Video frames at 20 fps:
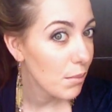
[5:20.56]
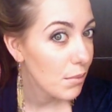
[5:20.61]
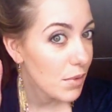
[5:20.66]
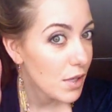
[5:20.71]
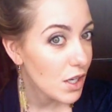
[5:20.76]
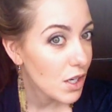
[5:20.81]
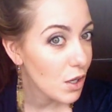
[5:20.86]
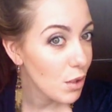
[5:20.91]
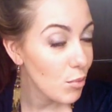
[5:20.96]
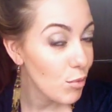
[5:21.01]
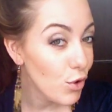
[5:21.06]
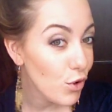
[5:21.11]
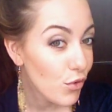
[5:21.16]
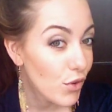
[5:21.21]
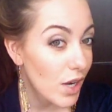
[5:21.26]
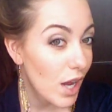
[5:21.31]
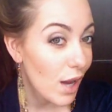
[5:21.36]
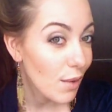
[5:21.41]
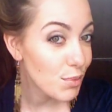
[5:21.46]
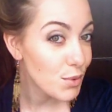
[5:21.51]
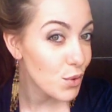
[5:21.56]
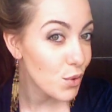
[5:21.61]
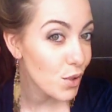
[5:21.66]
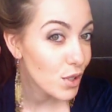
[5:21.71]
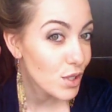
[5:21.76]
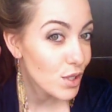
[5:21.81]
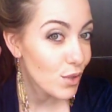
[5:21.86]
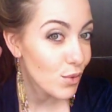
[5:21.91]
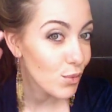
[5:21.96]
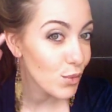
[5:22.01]
you know, move it up
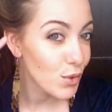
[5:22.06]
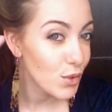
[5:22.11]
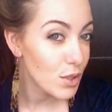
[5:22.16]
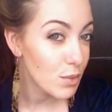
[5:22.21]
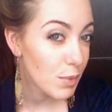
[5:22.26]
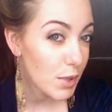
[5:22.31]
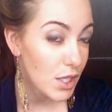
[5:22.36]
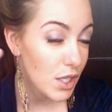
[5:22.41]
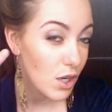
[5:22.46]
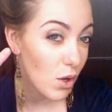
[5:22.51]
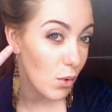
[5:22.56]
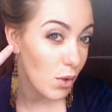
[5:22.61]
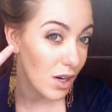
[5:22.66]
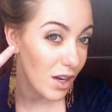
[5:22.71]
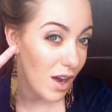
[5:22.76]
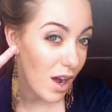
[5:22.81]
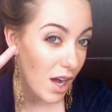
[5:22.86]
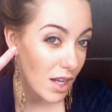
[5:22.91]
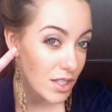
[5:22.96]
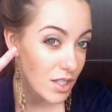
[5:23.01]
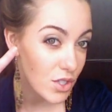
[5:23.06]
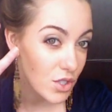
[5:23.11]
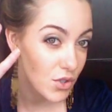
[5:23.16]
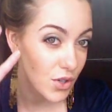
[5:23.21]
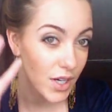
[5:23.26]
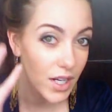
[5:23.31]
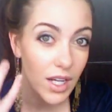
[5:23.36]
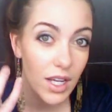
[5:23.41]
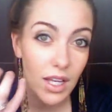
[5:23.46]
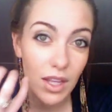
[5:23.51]
towards the roots, but you don't want to
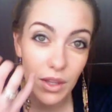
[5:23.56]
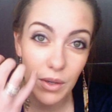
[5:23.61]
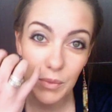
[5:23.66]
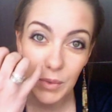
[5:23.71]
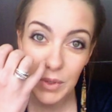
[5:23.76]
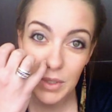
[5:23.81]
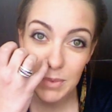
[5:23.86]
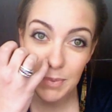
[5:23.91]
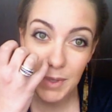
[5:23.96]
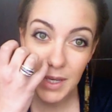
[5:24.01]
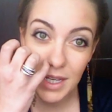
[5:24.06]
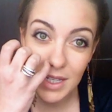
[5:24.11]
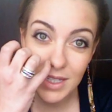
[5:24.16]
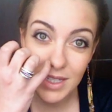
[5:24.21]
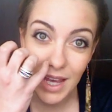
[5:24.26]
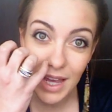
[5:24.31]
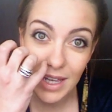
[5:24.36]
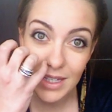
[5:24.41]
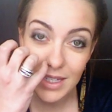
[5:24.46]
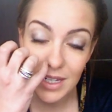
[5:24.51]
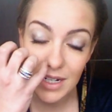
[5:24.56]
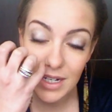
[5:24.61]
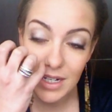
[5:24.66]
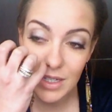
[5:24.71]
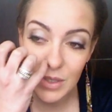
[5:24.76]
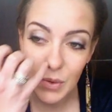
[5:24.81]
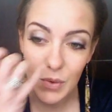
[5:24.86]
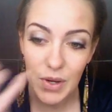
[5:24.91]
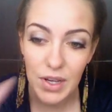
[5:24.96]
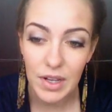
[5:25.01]
concentrate it in the roots because yes, it
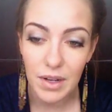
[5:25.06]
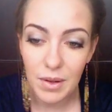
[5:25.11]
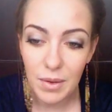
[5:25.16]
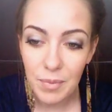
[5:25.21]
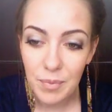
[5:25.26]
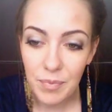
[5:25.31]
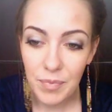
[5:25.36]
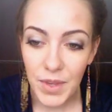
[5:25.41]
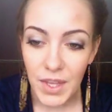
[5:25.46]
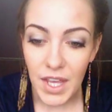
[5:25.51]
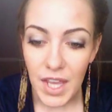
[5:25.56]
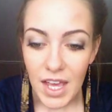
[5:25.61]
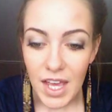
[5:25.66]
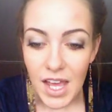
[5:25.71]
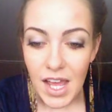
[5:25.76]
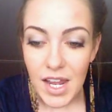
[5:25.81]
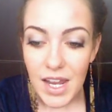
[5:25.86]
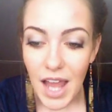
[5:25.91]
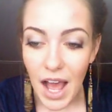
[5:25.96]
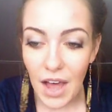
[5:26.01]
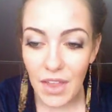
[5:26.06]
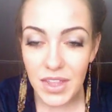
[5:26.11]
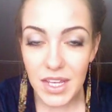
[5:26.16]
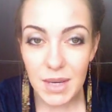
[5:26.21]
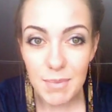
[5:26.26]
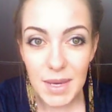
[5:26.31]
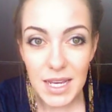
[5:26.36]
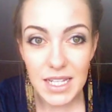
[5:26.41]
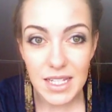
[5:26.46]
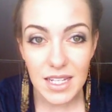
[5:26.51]
is oil. Now the
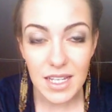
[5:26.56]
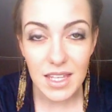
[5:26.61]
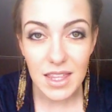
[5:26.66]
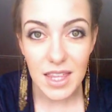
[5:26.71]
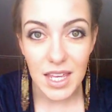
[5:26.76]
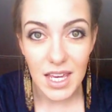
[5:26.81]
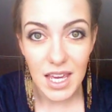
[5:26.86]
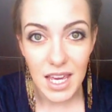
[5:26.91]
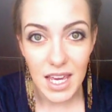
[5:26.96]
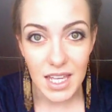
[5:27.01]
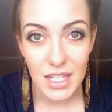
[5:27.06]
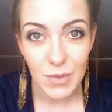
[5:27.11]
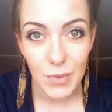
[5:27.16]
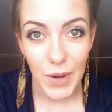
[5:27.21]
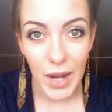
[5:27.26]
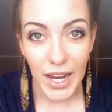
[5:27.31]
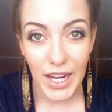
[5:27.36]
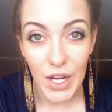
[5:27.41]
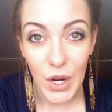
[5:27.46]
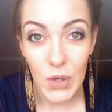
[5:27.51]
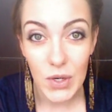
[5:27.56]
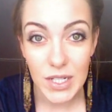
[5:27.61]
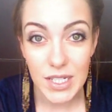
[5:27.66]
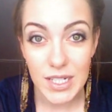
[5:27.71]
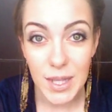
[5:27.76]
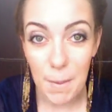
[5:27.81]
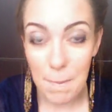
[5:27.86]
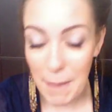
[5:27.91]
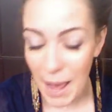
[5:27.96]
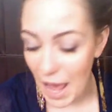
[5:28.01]
amazing thing is what I
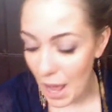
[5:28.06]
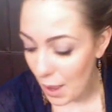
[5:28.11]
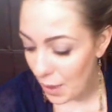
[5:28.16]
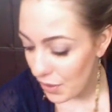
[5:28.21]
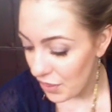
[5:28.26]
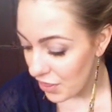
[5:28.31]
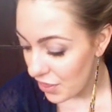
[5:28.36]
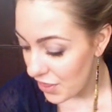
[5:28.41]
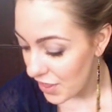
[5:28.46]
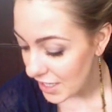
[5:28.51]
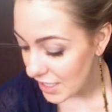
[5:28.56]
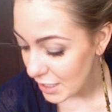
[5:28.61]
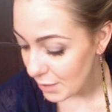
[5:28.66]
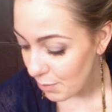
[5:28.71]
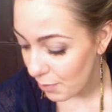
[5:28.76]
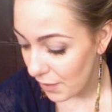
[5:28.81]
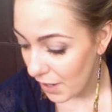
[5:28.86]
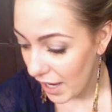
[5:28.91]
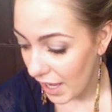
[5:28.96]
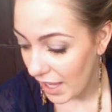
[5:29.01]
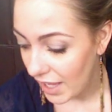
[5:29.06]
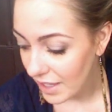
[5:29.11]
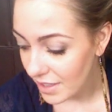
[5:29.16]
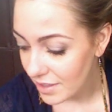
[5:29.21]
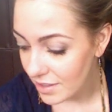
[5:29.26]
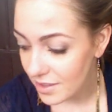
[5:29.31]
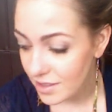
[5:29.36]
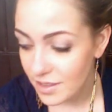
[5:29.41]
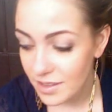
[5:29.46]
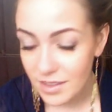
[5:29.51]
noticed about this
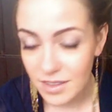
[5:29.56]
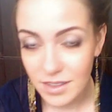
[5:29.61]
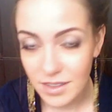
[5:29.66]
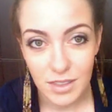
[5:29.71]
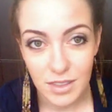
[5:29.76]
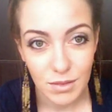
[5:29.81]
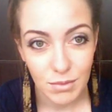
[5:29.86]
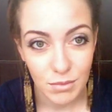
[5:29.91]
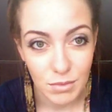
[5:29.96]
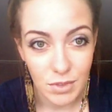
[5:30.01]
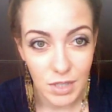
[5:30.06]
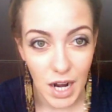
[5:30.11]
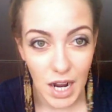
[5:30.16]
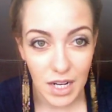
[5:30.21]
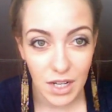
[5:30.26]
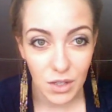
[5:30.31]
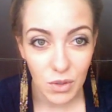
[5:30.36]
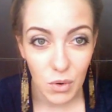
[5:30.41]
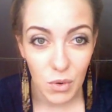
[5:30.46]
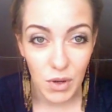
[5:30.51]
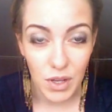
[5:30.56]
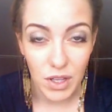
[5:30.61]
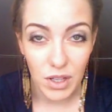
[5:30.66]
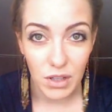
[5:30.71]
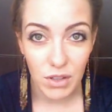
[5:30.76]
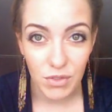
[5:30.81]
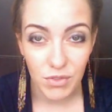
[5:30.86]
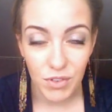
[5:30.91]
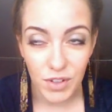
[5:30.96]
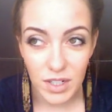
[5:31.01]
brand, Moroccan
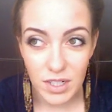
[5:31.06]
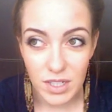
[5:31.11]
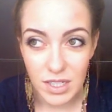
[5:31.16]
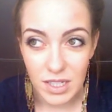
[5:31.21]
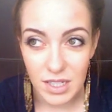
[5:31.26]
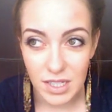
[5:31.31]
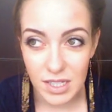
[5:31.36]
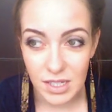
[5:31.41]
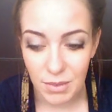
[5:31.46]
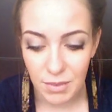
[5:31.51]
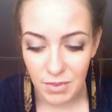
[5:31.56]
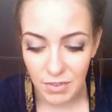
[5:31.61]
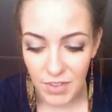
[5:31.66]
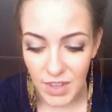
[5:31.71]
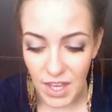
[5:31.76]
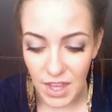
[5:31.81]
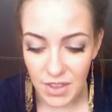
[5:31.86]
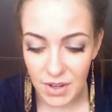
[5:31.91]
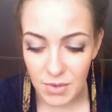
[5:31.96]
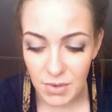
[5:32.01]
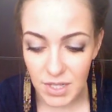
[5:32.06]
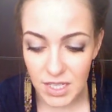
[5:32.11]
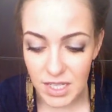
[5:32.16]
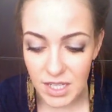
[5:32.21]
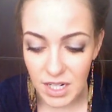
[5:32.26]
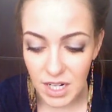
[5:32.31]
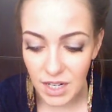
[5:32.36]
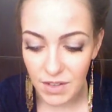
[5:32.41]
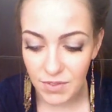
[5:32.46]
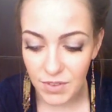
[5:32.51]
oil, versus some of the other ones
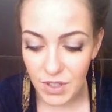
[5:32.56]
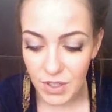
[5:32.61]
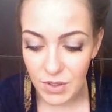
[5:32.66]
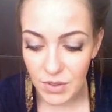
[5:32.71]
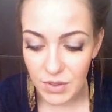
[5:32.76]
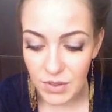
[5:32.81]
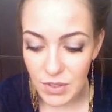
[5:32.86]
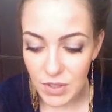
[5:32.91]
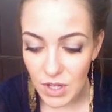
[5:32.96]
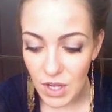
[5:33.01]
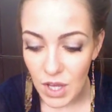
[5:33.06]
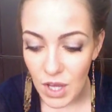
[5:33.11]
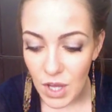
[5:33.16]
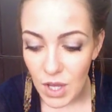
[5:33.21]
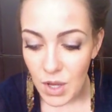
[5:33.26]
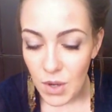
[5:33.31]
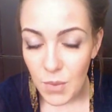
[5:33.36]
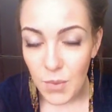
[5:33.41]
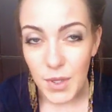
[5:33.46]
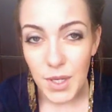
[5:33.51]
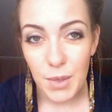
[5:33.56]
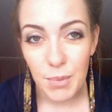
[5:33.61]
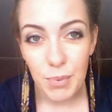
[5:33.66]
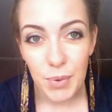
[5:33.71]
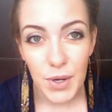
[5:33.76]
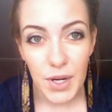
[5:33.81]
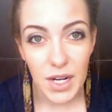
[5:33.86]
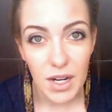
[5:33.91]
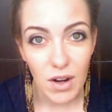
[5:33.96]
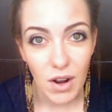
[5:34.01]
that I've used. When you
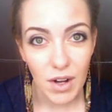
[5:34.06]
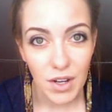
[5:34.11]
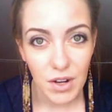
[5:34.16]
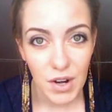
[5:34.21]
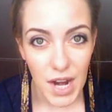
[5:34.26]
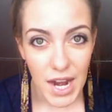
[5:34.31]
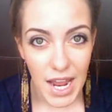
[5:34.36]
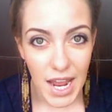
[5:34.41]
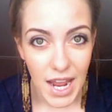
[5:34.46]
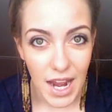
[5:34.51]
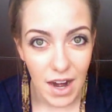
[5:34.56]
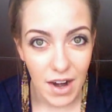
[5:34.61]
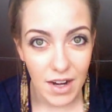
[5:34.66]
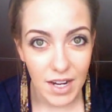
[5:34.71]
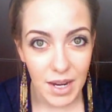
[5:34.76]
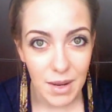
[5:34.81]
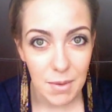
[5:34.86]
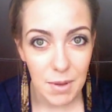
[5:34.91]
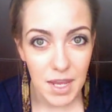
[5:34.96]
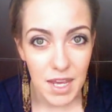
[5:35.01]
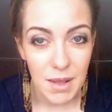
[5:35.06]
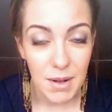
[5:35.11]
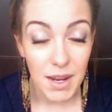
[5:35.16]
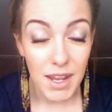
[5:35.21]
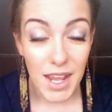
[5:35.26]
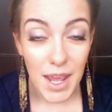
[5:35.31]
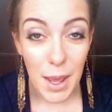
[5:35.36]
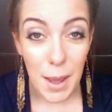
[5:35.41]
put it on your hair, it